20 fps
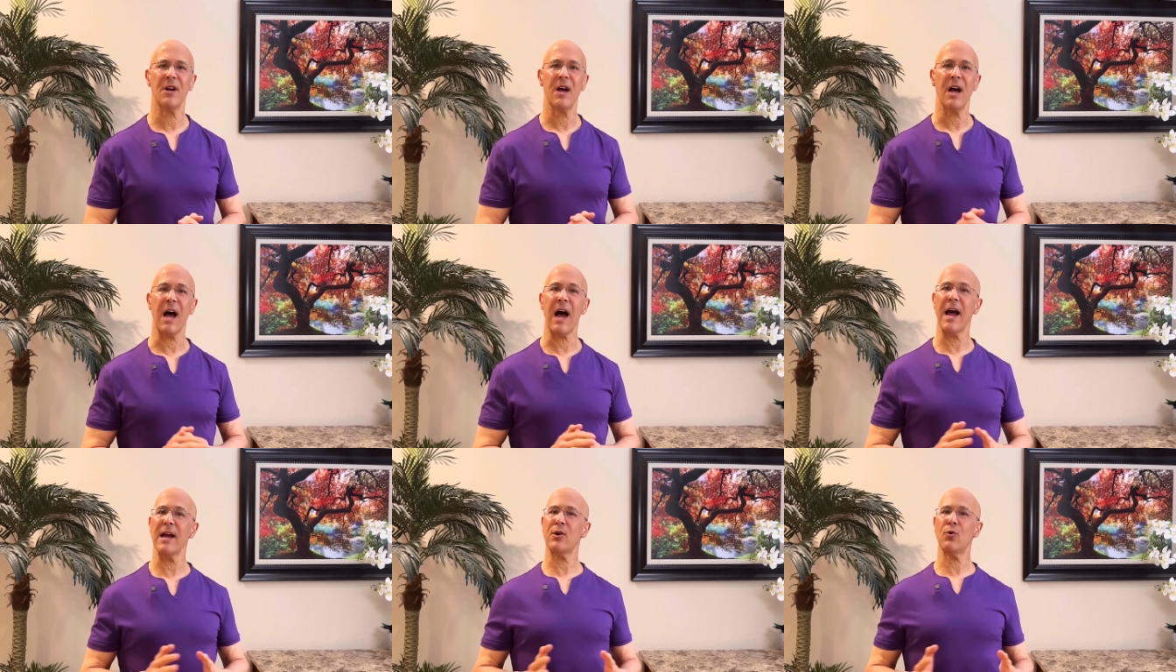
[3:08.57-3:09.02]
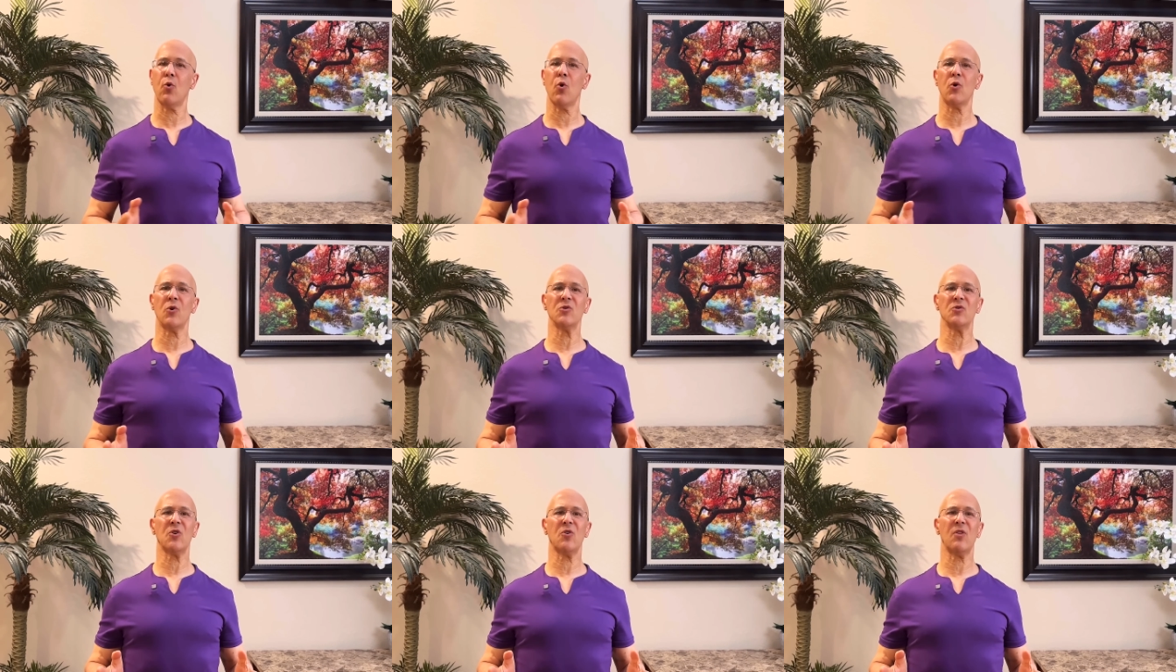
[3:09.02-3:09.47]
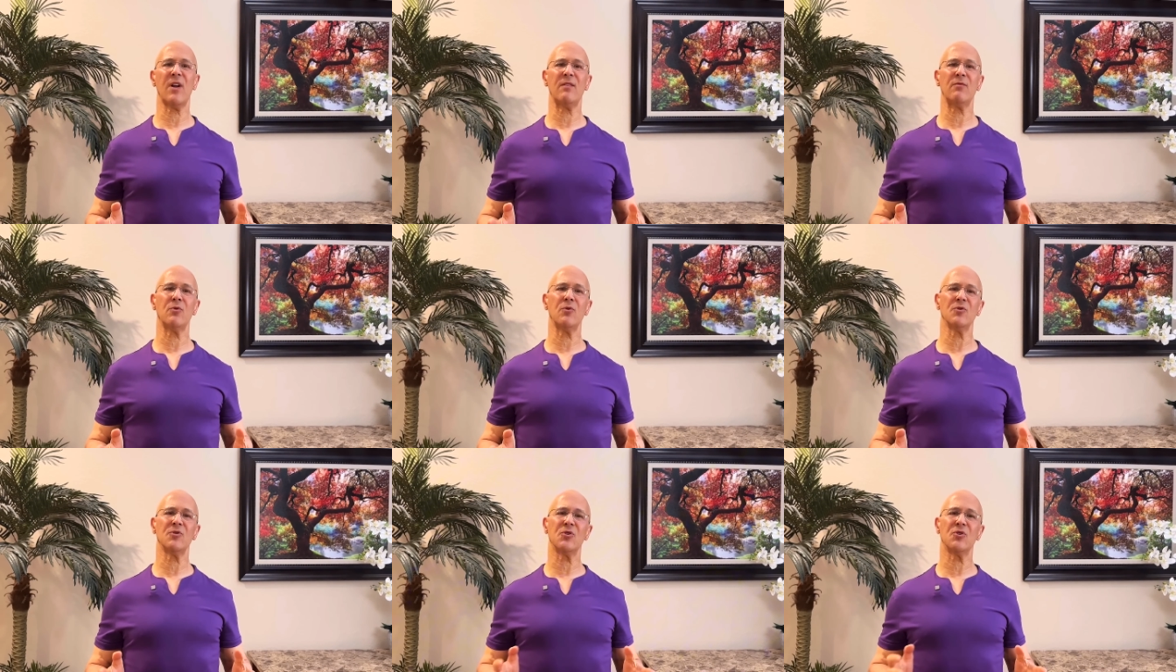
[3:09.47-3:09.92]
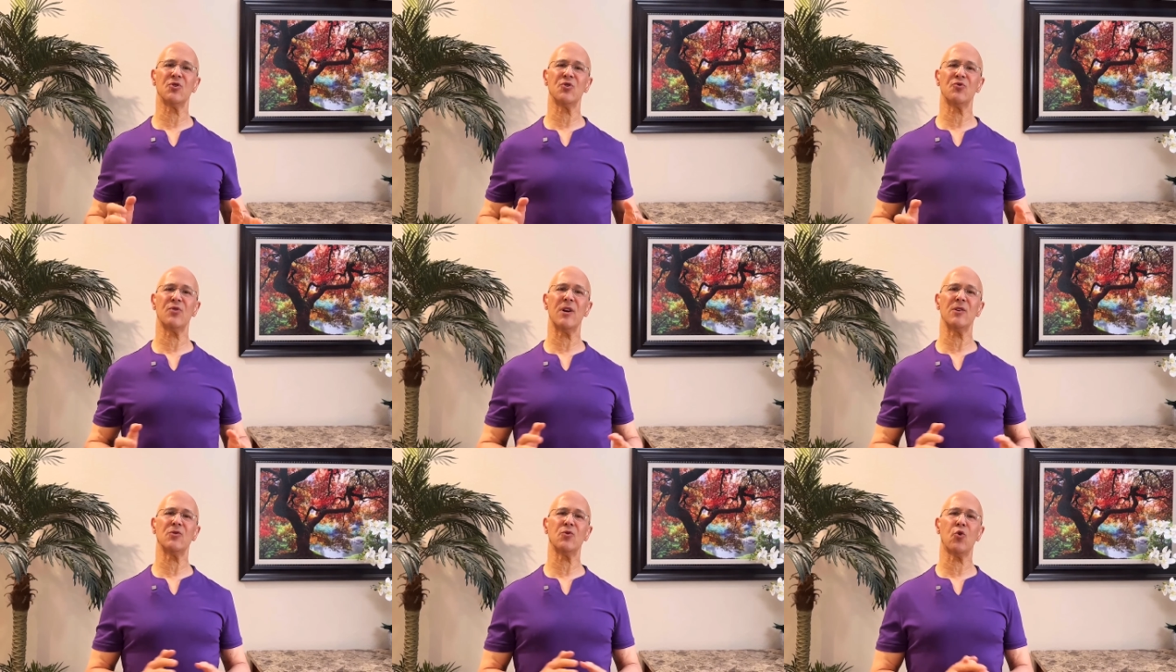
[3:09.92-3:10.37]
High cortisol levels, the
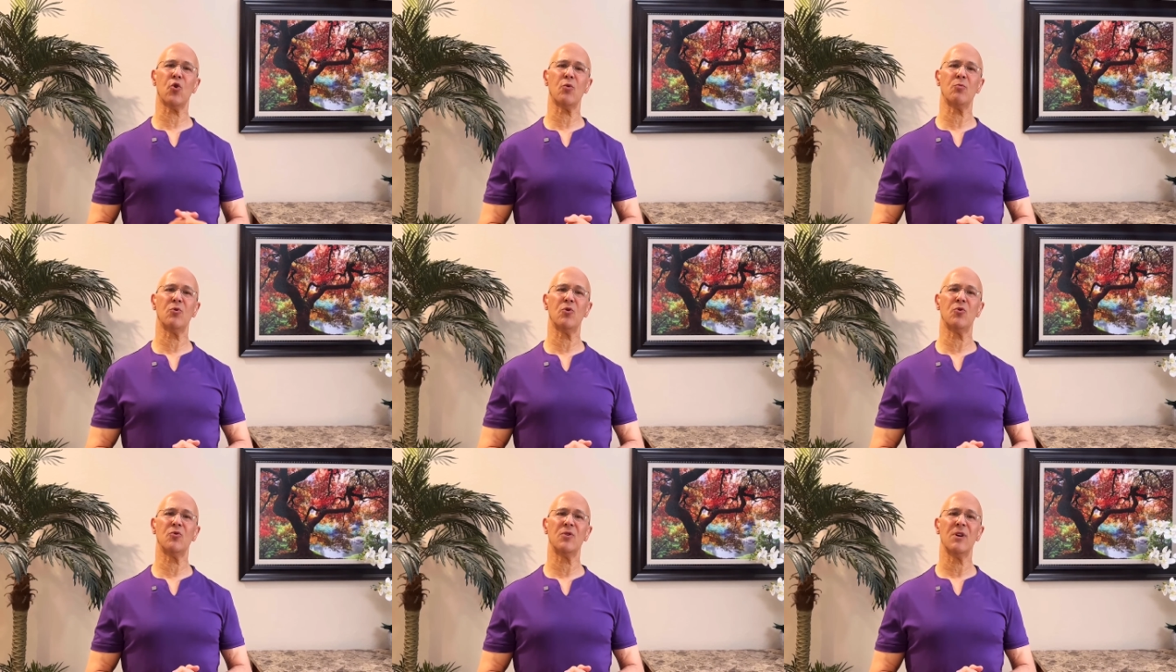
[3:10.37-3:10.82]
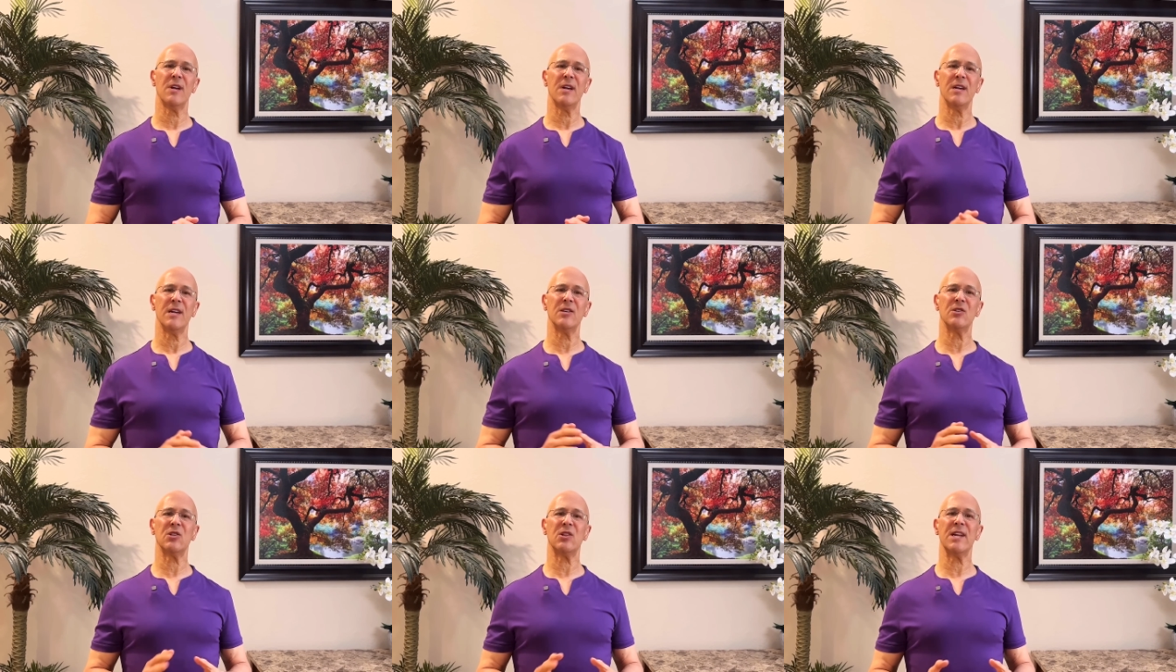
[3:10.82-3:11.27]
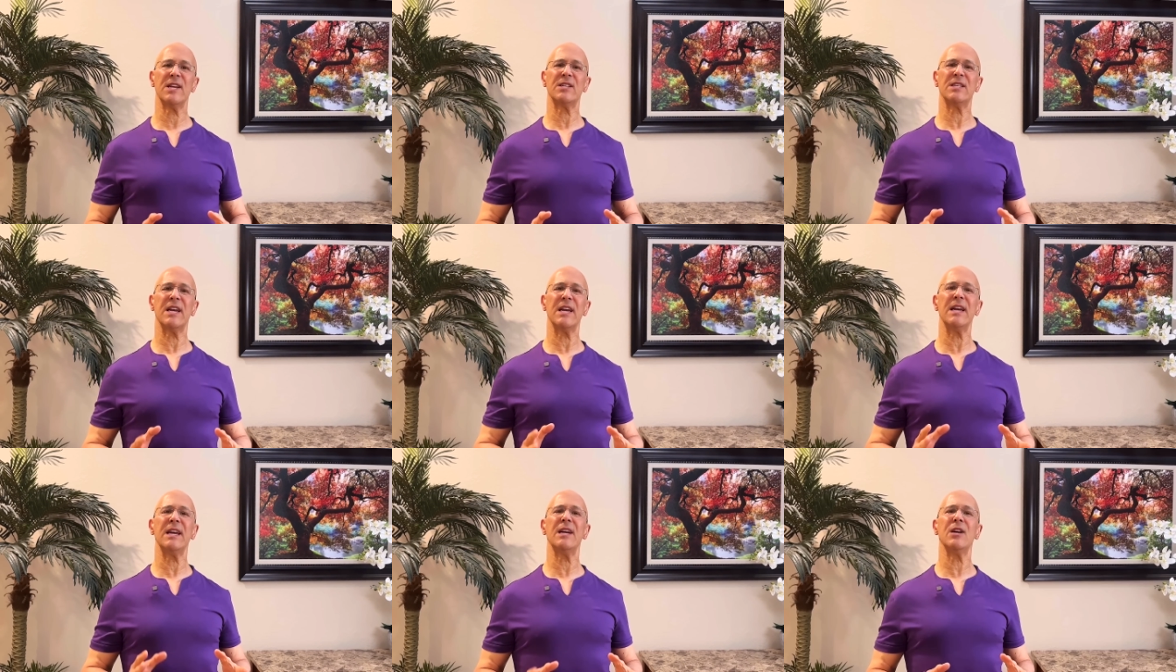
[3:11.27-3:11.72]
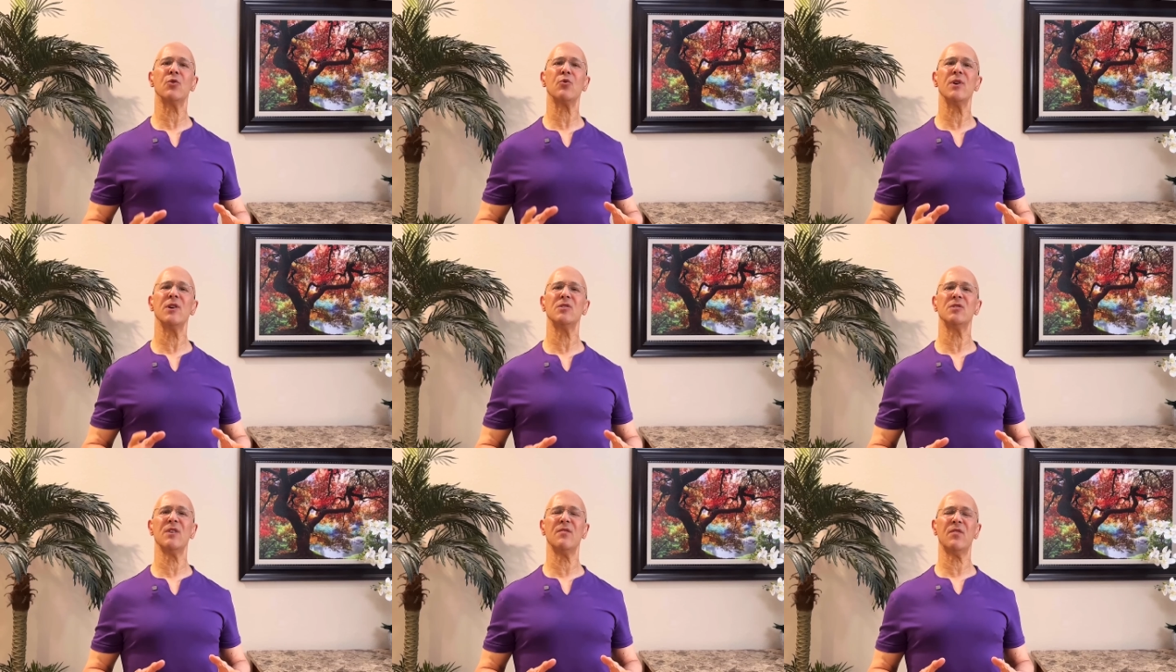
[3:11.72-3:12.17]
stress hormone, is linked to
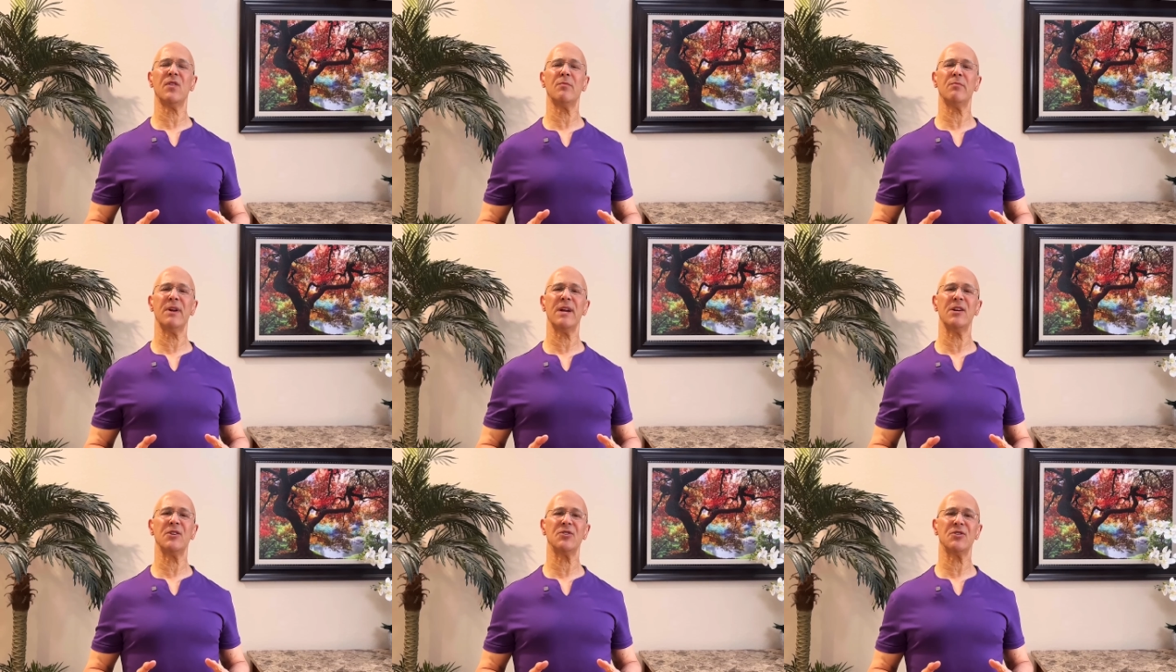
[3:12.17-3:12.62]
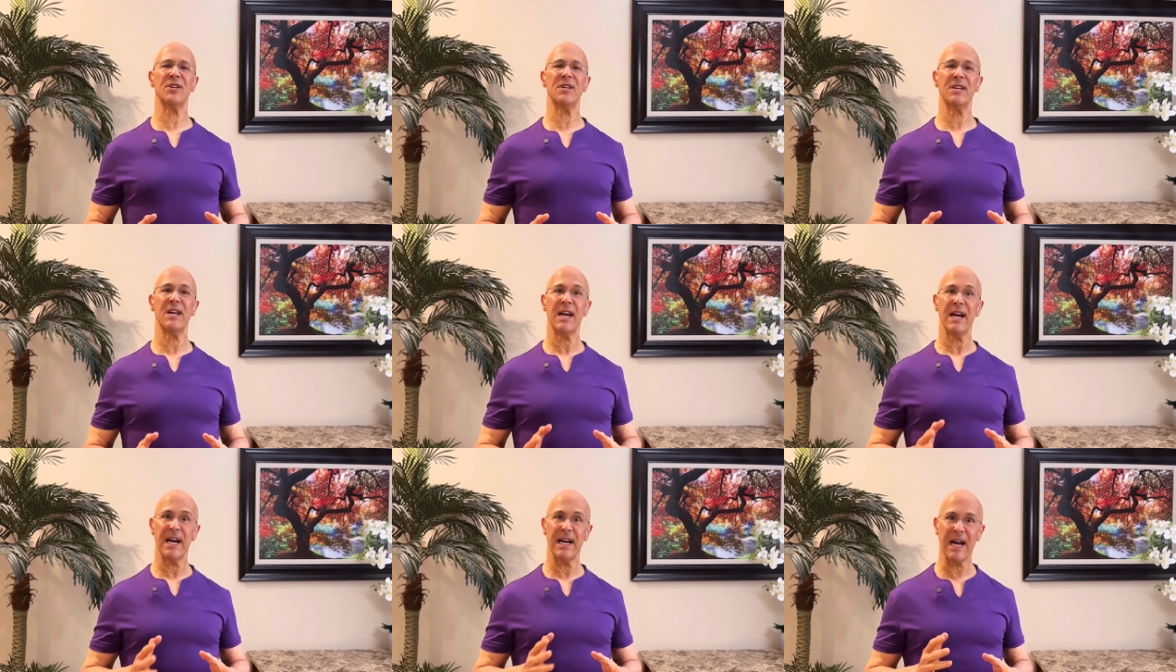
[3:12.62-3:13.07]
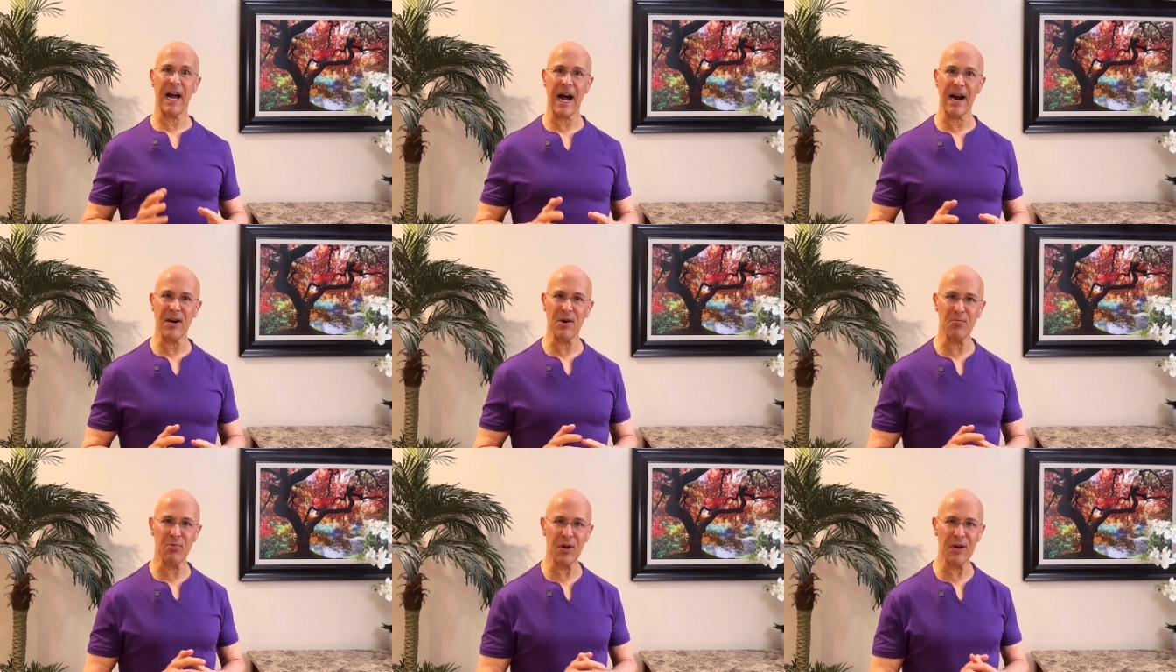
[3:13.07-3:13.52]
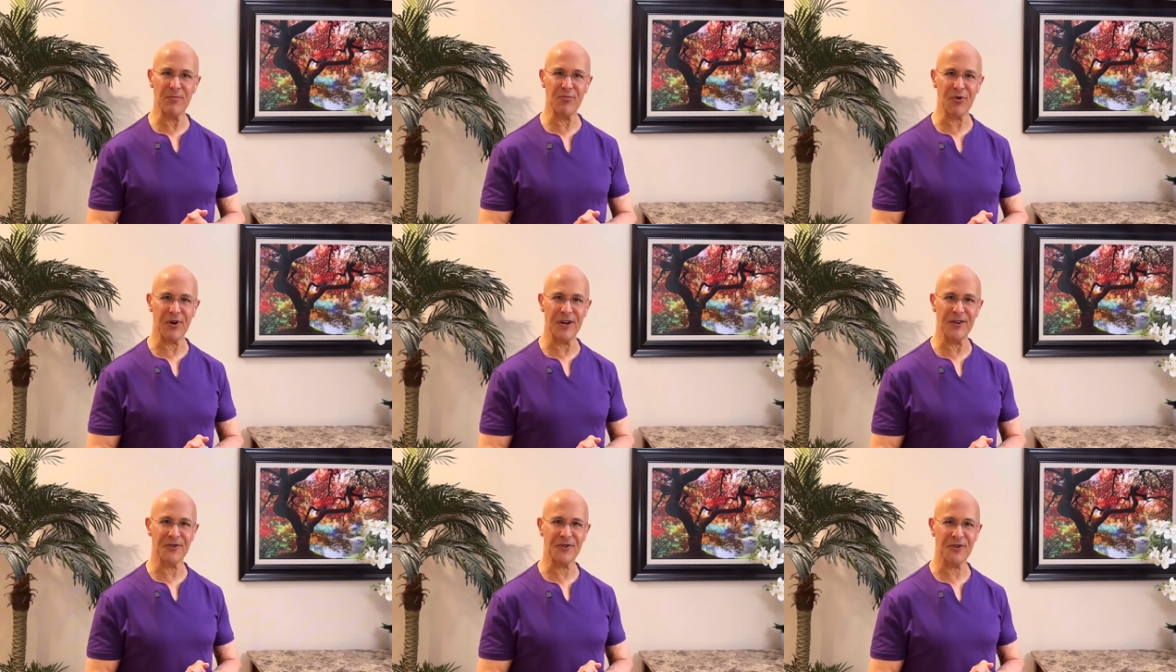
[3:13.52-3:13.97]
increased inflammation and higher blood
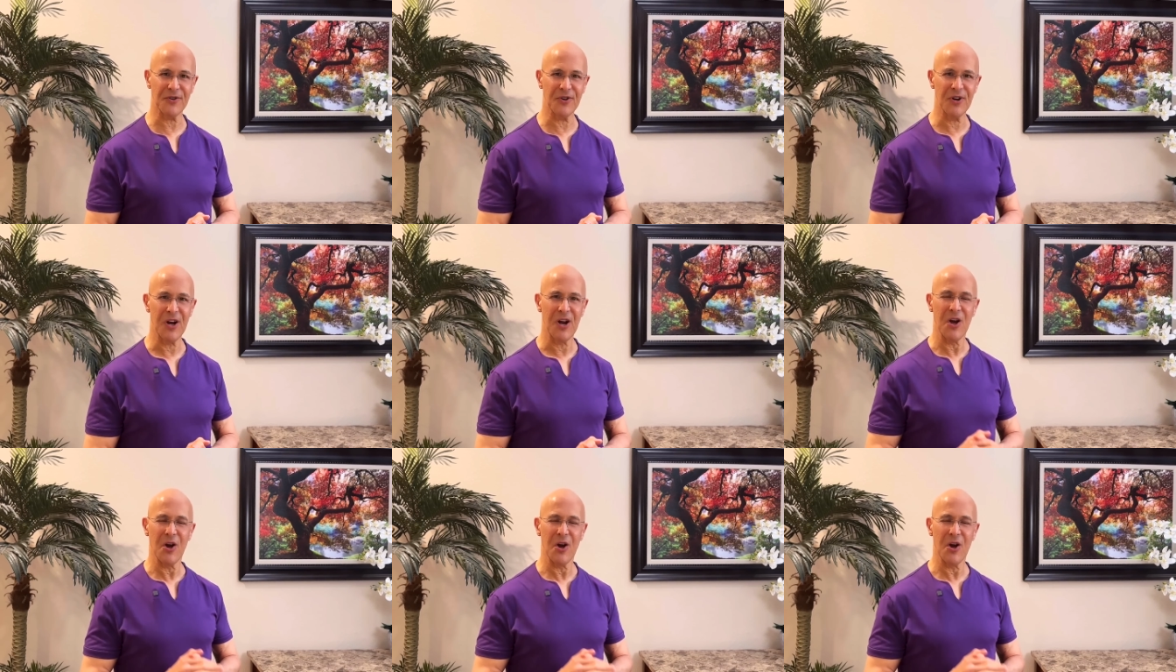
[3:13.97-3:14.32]
pressure.